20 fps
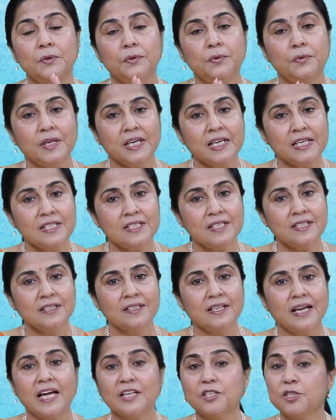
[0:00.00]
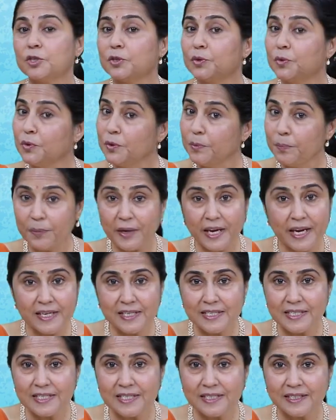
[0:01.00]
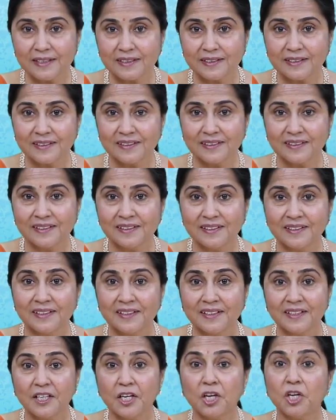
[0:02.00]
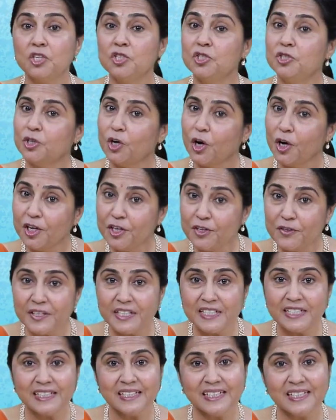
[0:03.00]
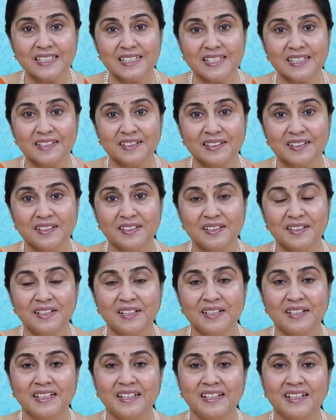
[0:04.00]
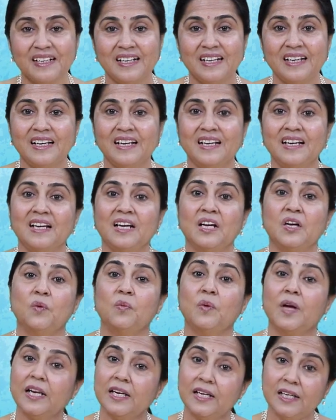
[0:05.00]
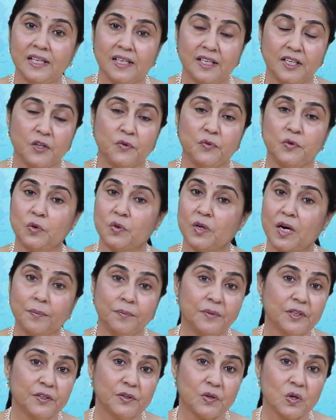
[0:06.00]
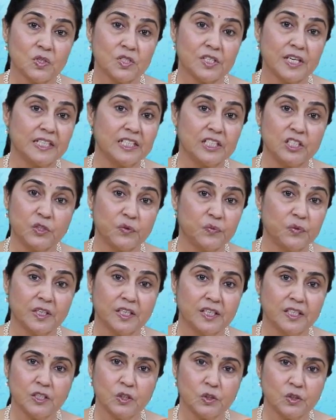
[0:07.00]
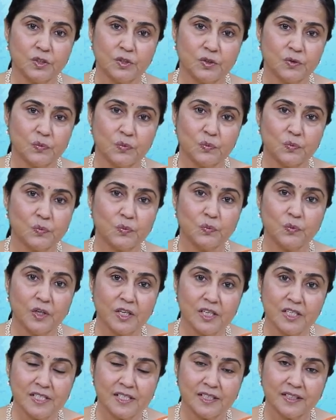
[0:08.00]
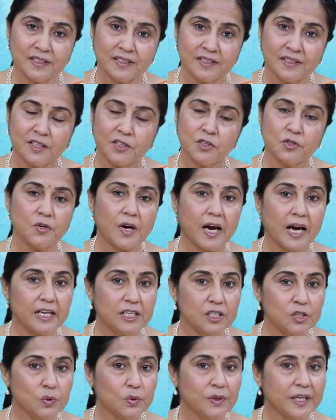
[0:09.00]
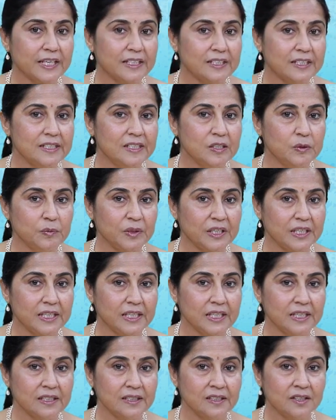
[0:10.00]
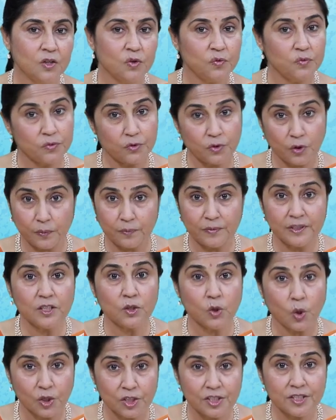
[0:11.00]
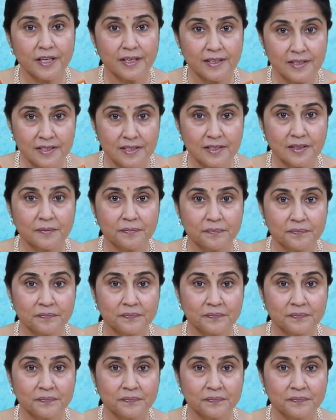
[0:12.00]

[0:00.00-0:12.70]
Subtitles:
Read at your own pace. Enjoy reading it. Well, if you come across any difficult word, try to gather the meaning from the context.